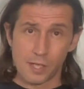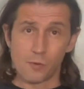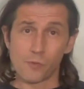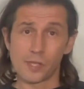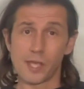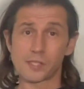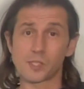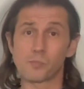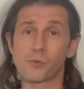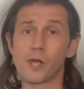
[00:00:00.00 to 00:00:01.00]
And when that
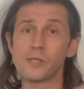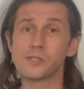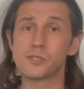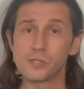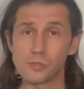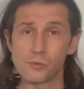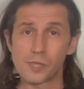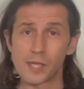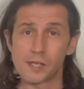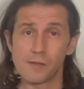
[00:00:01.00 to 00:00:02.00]
surprises you,
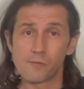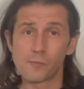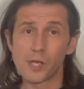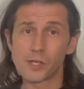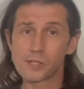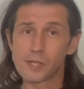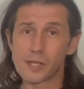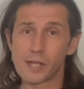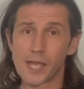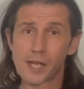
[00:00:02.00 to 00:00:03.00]
that information,
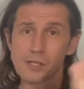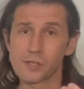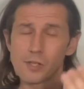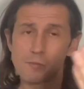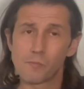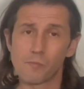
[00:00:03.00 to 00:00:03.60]
that action, that